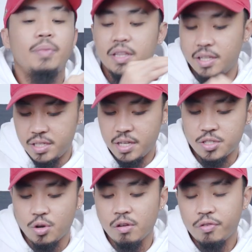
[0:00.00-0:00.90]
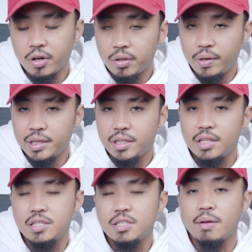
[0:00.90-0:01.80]
But this is Soul 420.
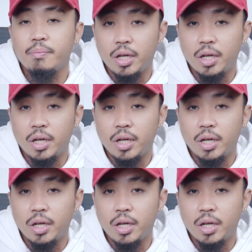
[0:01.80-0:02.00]
This is some